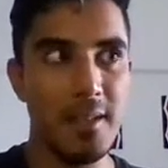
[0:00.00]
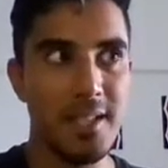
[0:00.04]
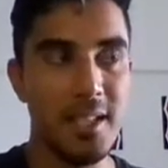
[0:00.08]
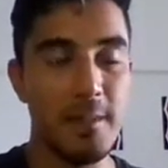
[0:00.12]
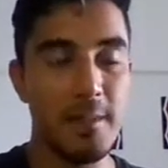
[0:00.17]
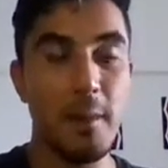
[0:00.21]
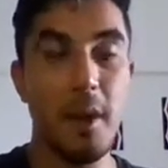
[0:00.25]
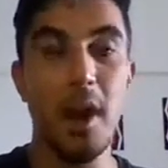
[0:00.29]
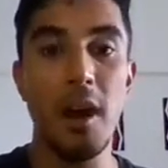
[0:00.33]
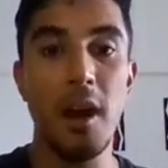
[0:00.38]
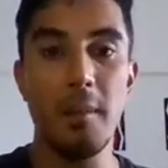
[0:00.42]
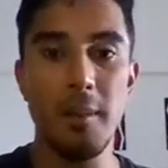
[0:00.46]

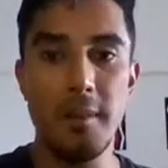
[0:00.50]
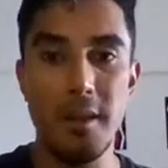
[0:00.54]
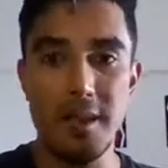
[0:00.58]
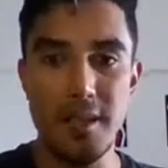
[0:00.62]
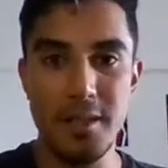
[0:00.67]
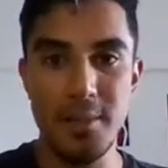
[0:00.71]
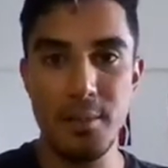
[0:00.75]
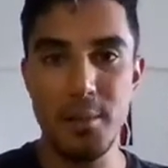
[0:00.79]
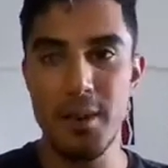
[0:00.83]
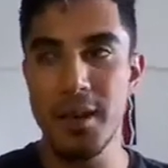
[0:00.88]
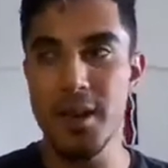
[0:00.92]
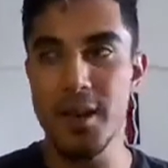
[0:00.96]
seem
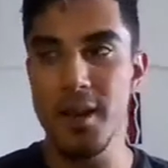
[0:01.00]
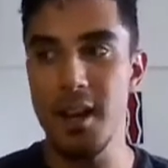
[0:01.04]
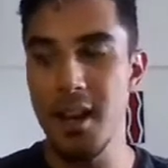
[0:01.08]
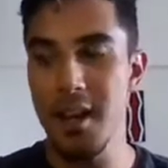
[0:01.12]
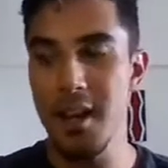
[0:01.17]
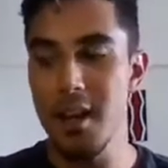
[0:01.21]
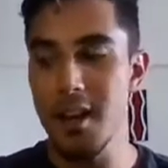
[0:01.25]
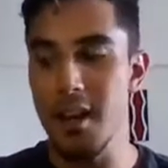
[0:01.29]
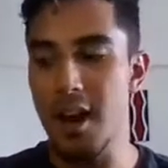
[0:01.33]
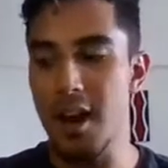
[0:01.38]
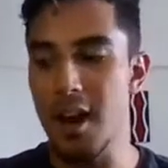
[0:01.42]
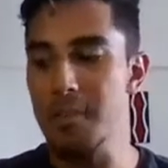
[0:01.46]
harmless, but
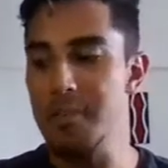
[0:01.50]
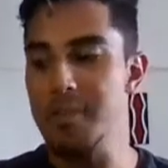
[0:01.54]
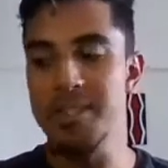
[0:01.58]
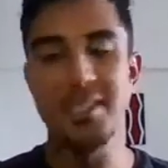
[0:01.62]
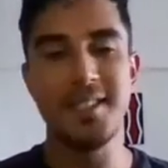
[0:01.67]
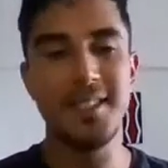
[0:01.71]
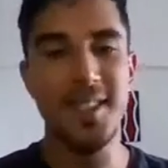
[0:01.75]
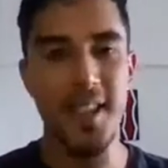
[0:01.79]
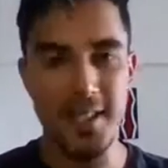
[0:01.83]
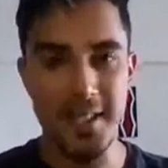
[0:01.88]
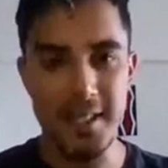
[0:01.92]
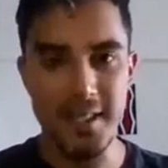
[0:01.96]

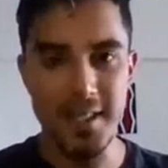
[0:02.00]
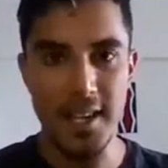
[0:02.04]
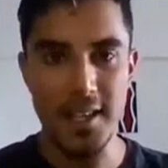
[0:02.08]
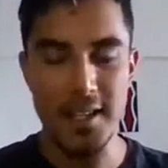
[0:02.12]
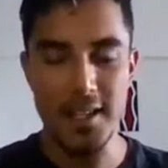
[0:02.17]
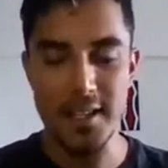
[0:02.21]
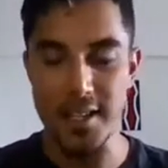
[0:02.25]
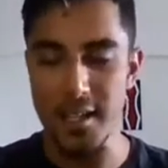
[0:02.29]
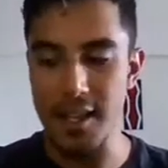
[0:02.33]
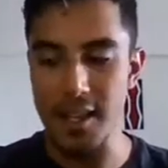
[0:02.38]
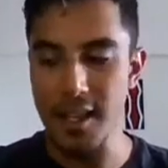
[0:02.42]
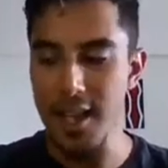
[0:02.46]
harmless is not
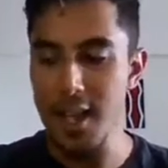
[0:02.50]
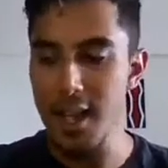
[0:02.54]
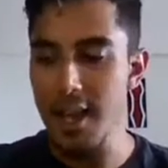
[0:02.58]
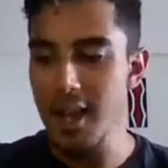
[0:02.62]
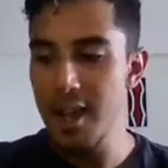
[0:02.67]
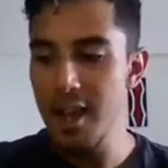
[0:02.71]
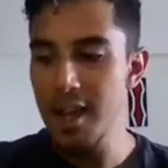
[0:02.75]
sexy.